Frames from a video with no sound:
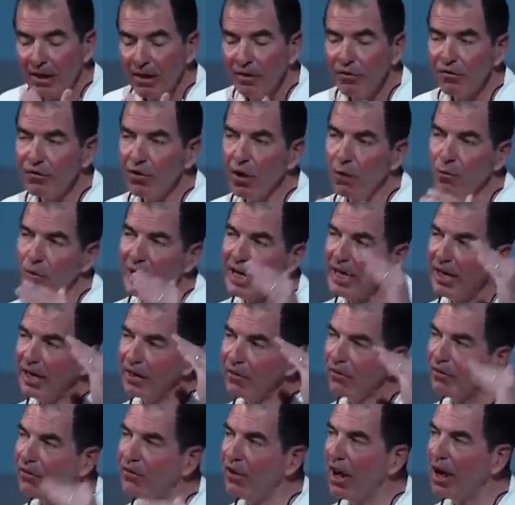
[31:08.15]
So we can
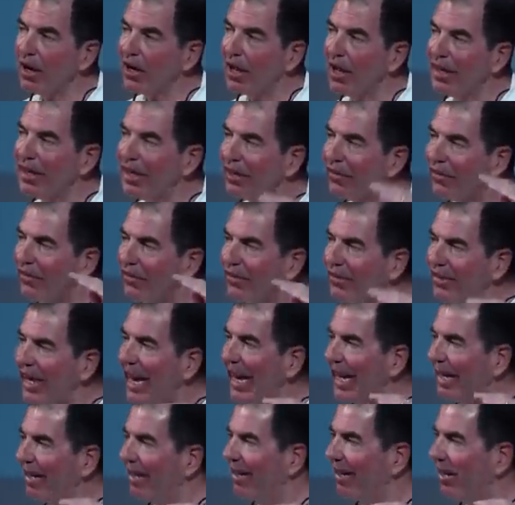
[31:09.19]
get stuck on this
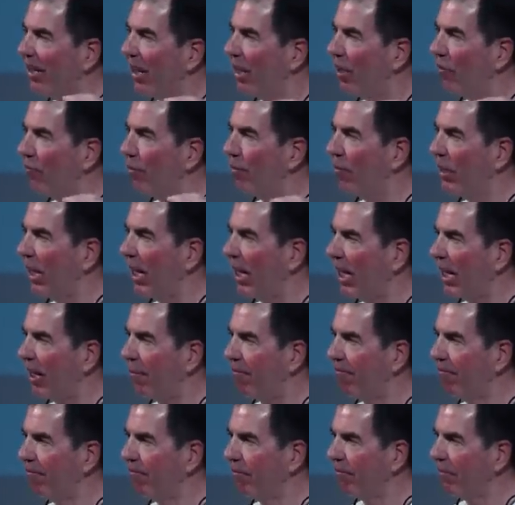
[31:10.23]
state of
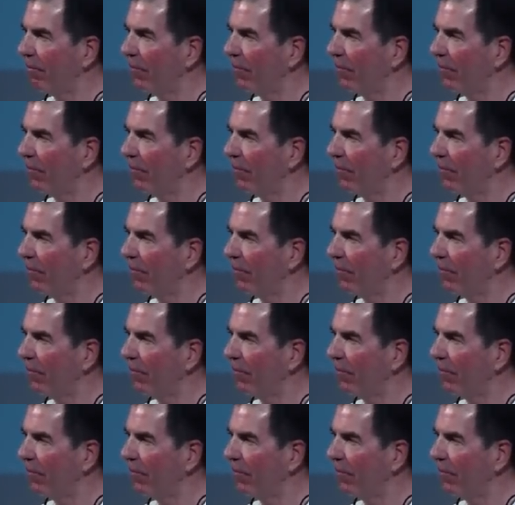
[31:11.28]
blame.